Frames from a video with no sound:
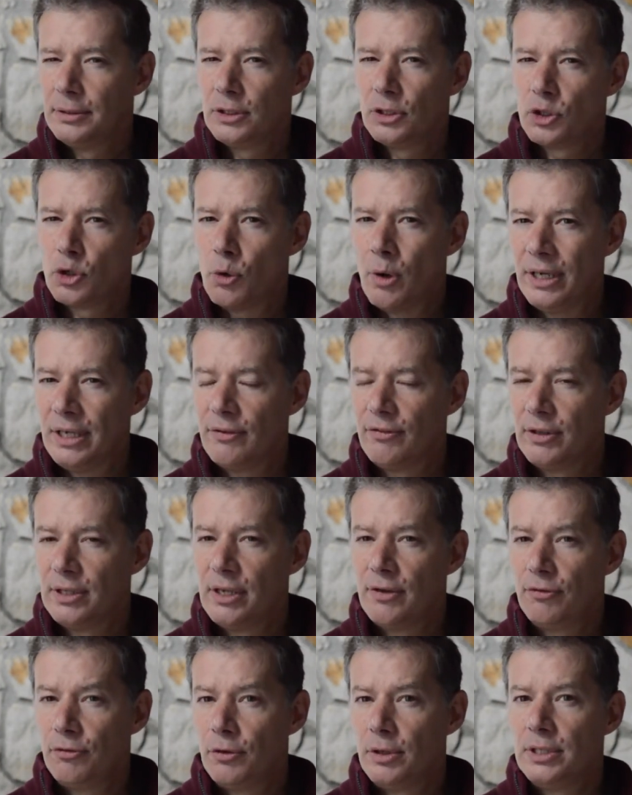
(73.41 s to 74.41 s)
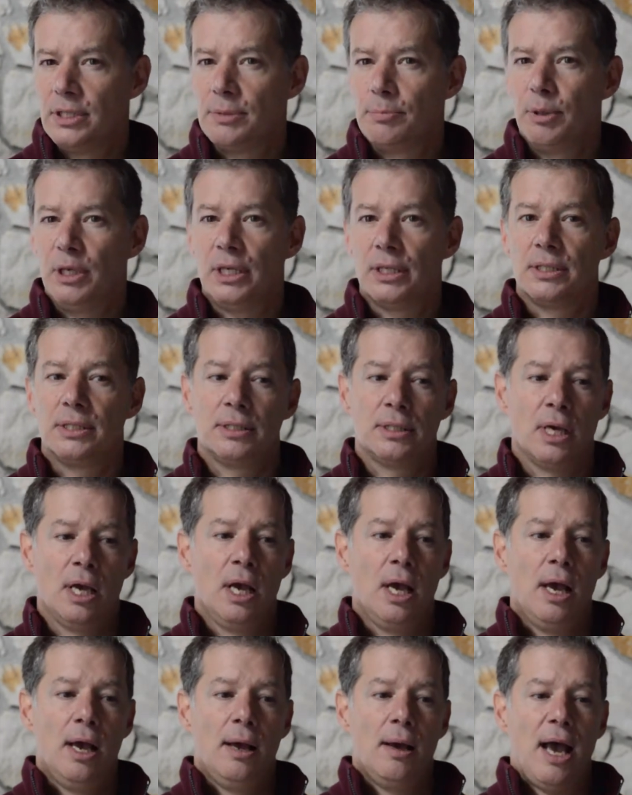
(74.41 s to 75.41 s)
quite of a difference, because
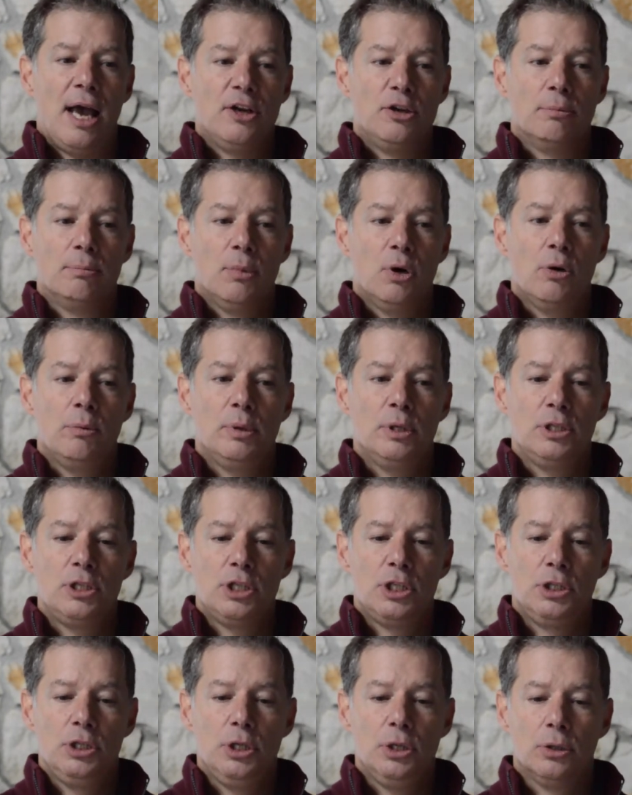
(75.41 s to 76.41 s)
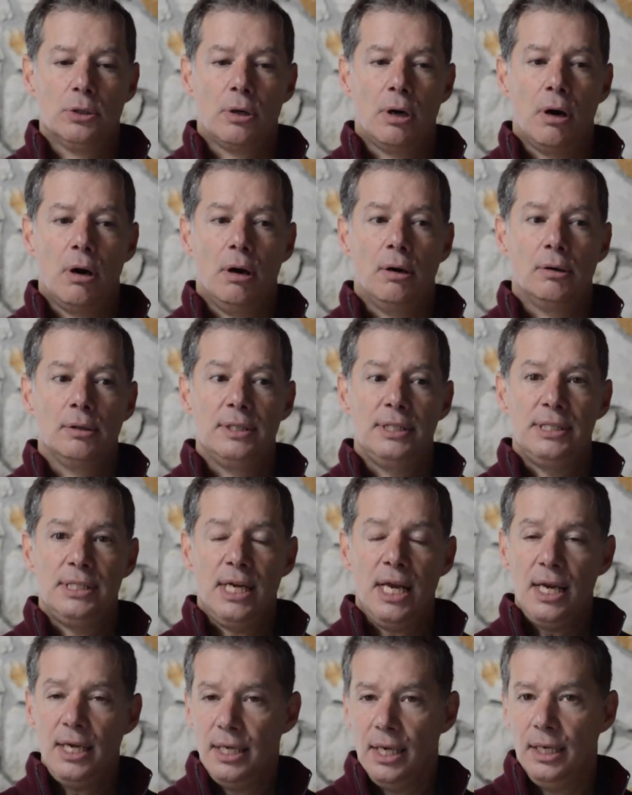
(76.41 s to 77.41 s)
at the moment you are
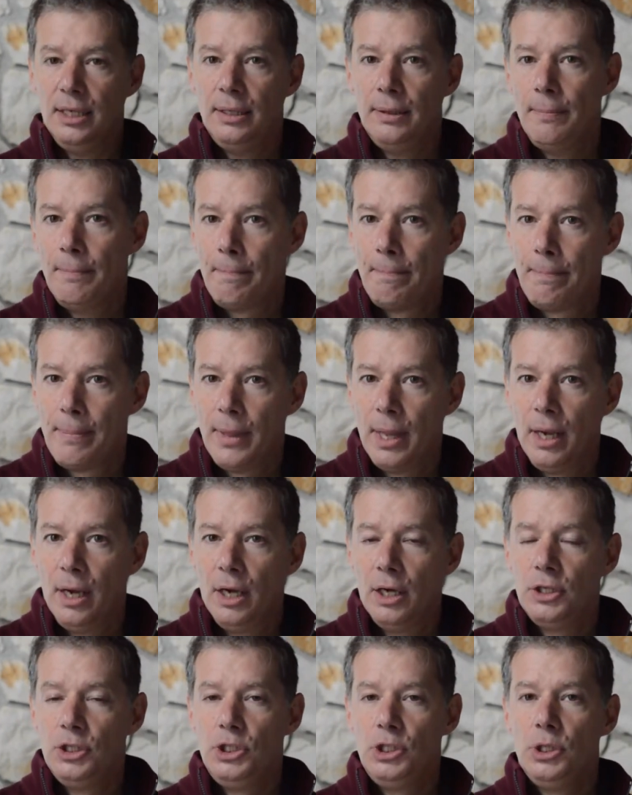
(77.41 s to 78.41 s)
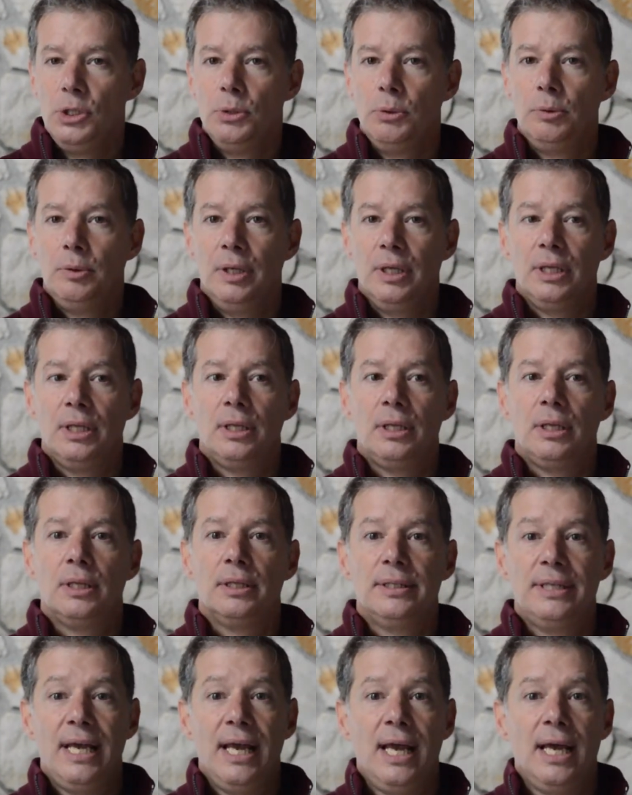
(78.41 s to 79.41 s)
staking, you will
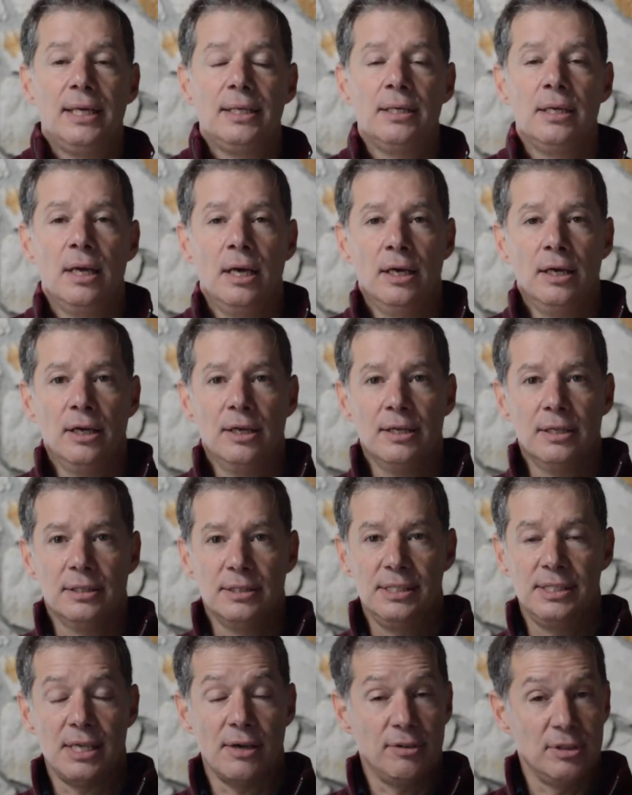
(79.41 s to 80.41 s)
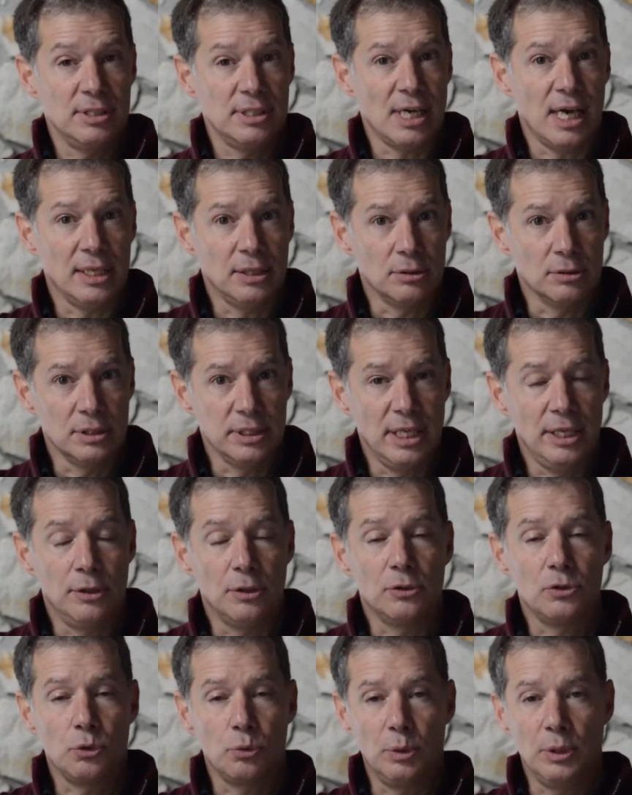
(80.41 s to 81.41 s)
then, 7 cycles later,
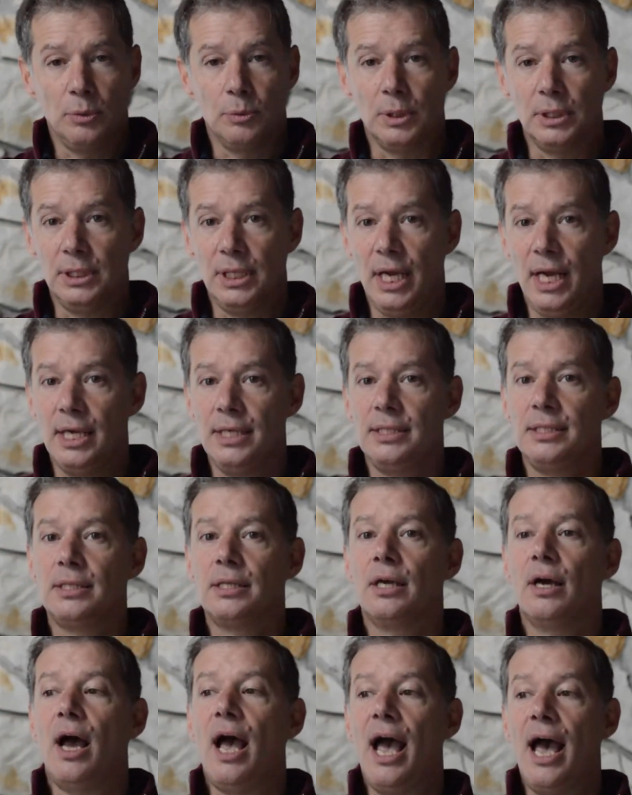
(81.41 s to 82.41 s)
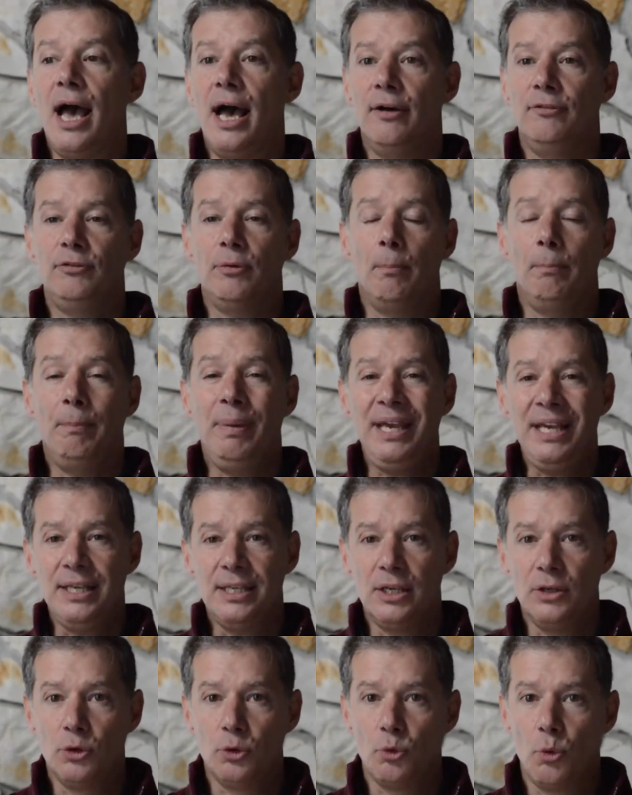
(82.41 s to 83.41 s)
21 days, have the
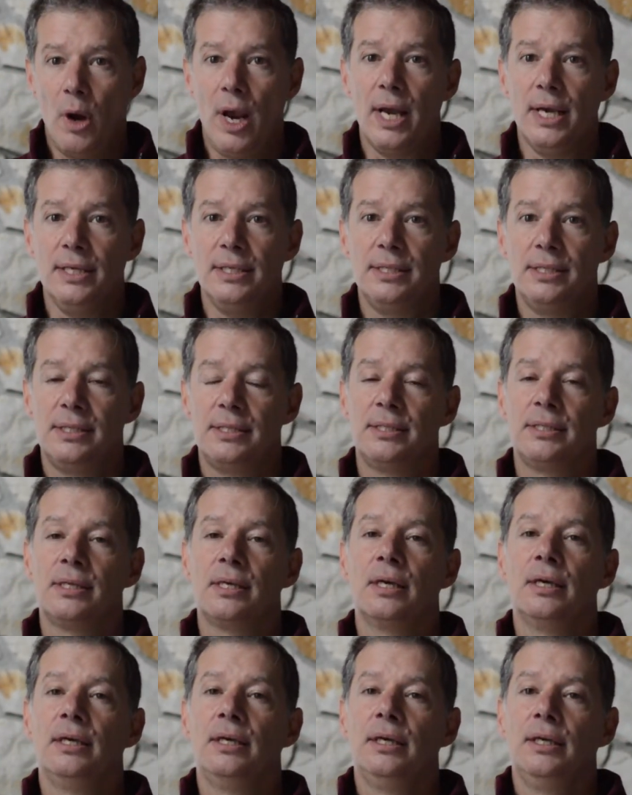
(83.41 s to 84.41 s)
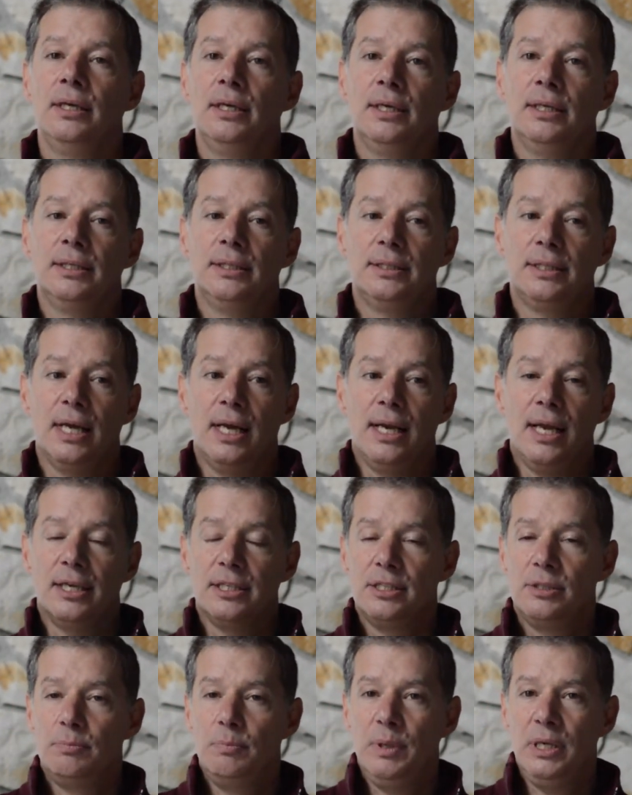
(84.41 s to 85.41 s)
baking rights that
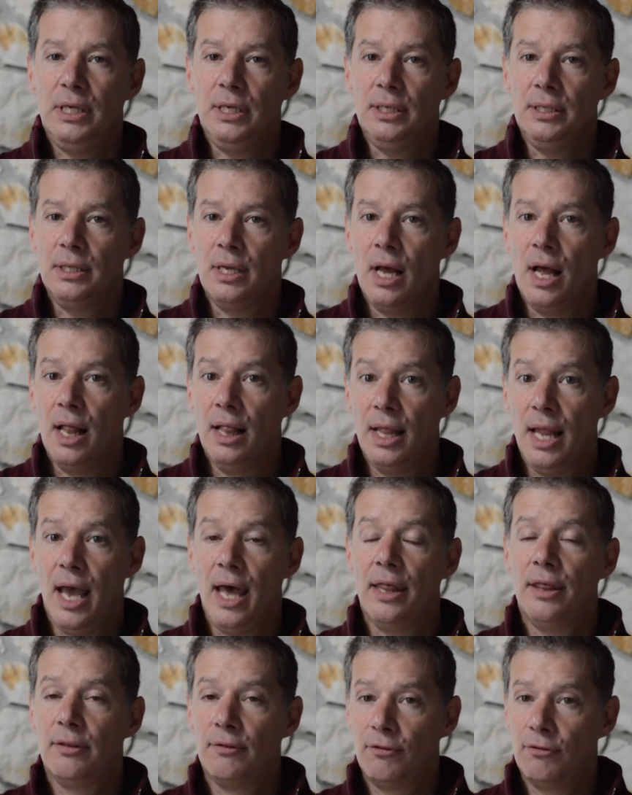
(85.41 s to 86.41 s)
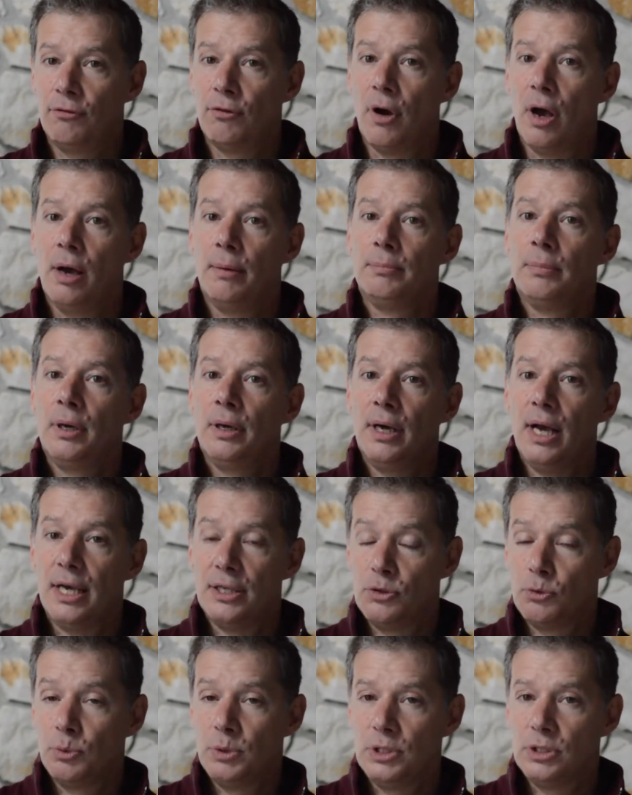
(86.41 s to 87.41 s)
has been led from
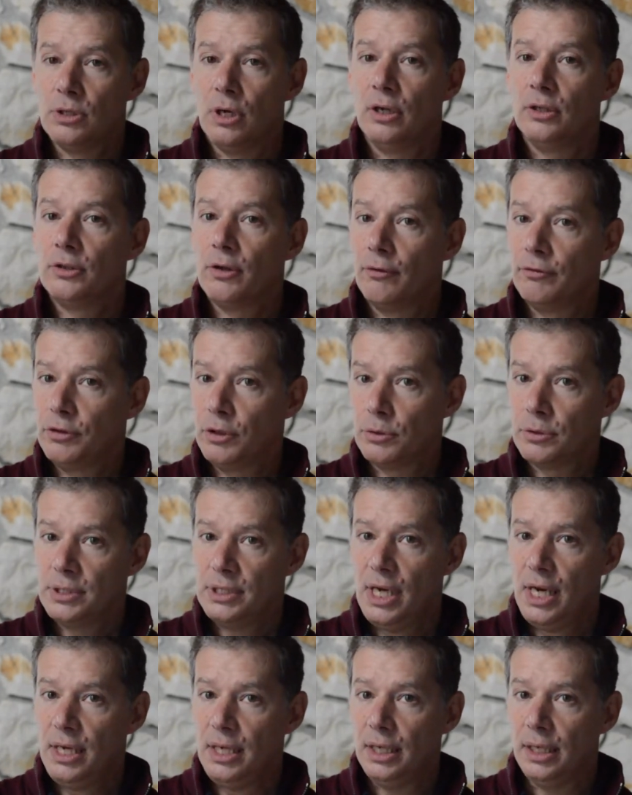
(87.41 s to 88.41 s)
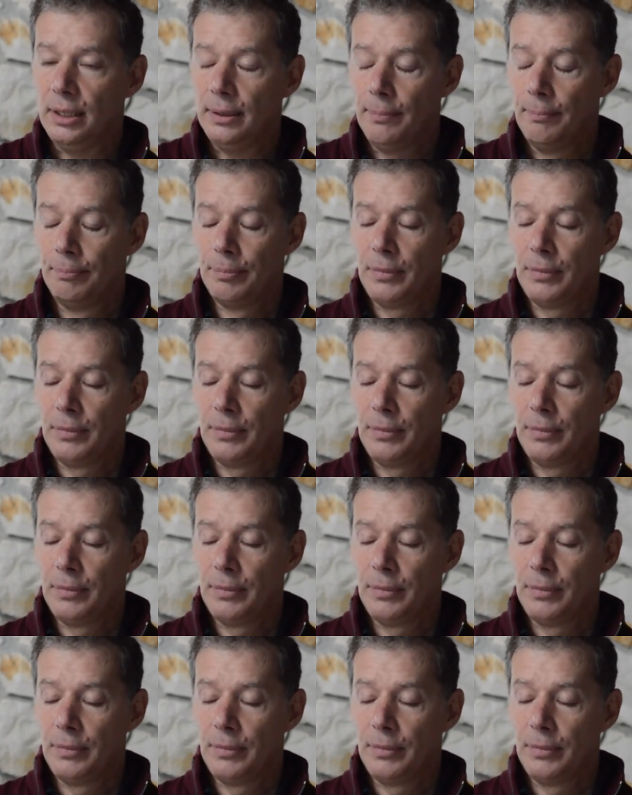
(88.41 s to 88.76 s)
as a result of your staking.